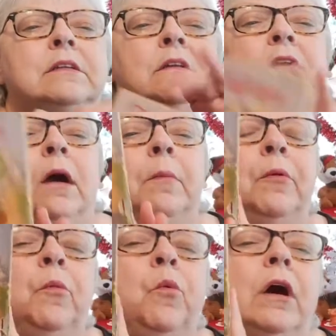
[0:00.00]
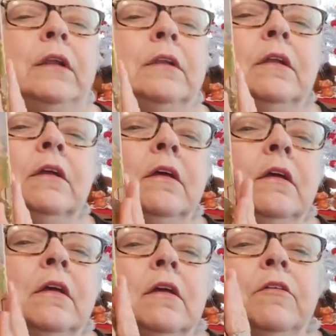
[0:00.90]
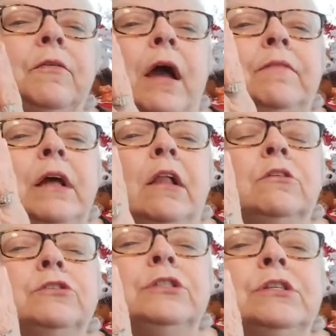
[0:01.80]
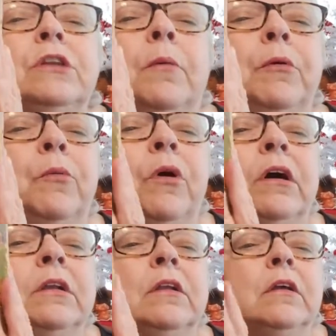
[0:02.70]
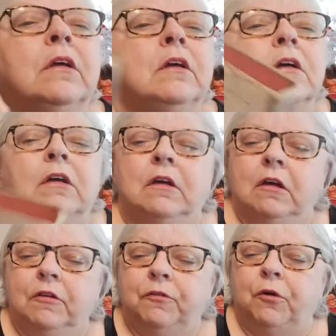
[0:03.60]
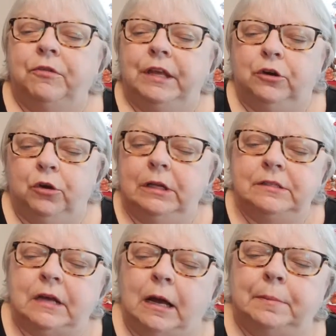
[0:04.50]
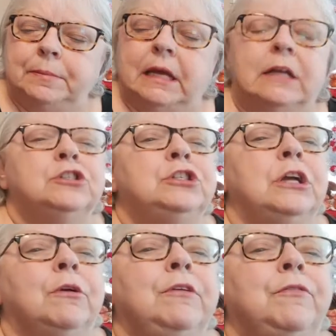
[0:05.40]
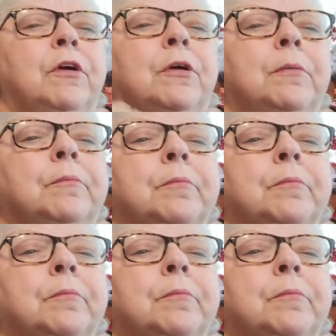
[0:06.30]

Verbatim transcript: number one. $5 number one for the curly tops at Cherry Farm.